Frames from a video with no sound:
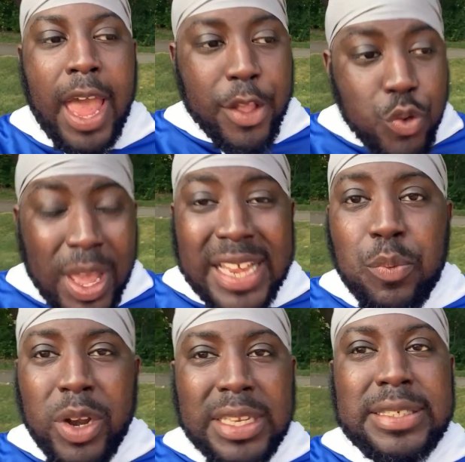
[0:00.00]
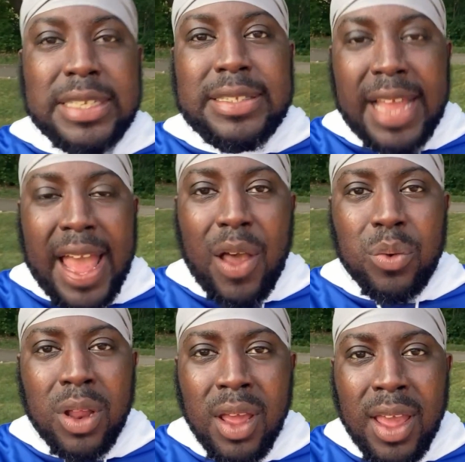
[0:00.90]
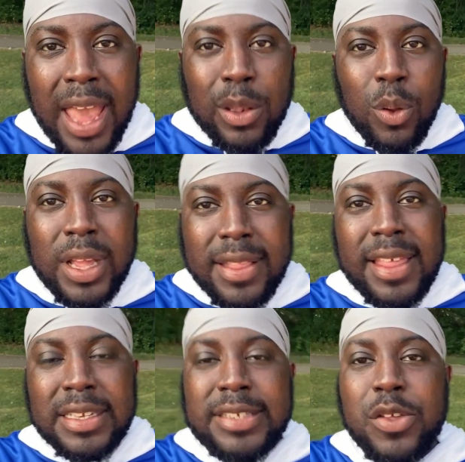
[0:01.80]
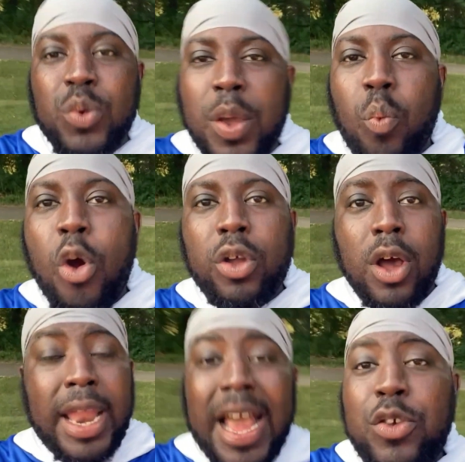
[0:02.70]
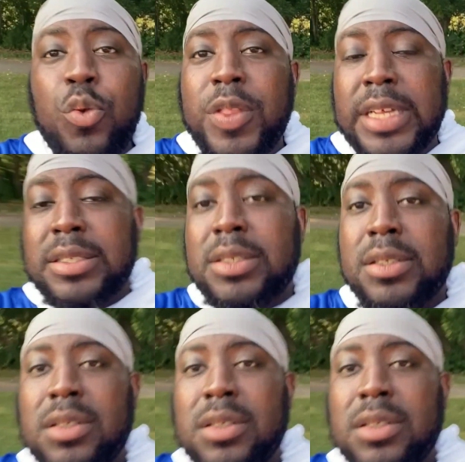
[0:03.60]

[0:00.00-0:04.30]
And you got to really sit down and look at things that you can work on. I do this.